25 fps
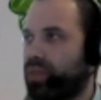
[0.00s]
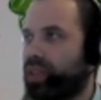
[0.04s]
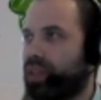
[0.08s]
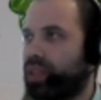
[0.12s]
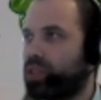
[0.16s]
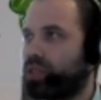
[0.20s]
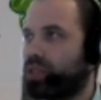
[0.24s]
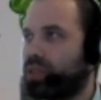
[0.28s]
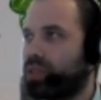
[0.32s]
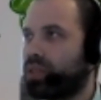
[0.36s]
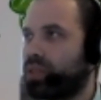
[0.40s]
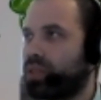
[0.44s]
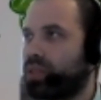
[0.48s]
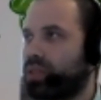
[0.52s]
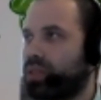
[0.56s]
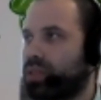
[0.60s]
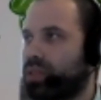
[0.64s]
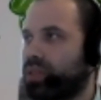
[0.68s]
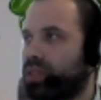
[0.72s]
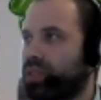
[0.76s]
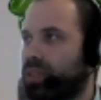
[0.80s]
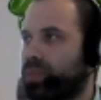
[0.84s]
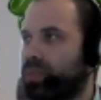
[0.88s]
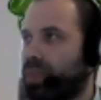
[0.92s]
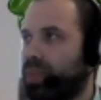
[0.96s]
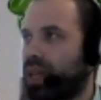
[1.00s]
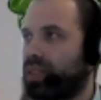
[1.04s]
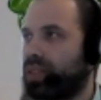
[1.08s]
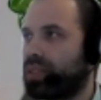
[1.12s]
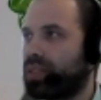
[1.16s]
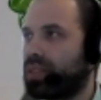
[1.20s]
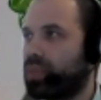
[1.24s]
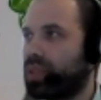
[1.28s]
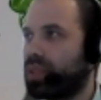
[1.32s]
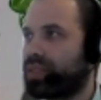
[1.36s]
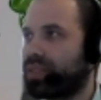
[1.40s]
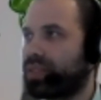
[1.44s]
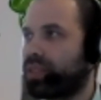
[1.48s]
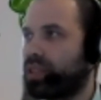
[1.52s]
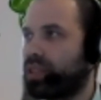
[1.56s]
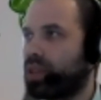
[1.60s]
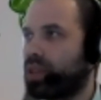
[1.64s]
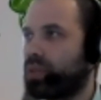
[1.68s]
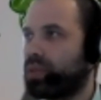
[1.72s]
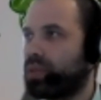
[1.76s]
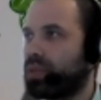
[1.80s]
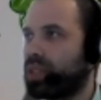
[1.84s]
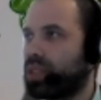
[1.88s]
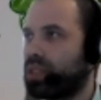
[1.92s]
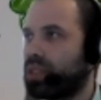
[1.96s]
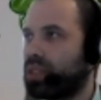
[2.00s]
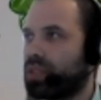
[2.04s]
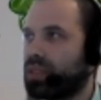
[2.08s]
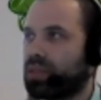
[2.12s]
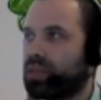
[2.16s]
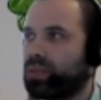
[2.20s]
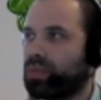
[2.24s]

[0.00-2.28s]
eventually. Spy is a bit slow on this.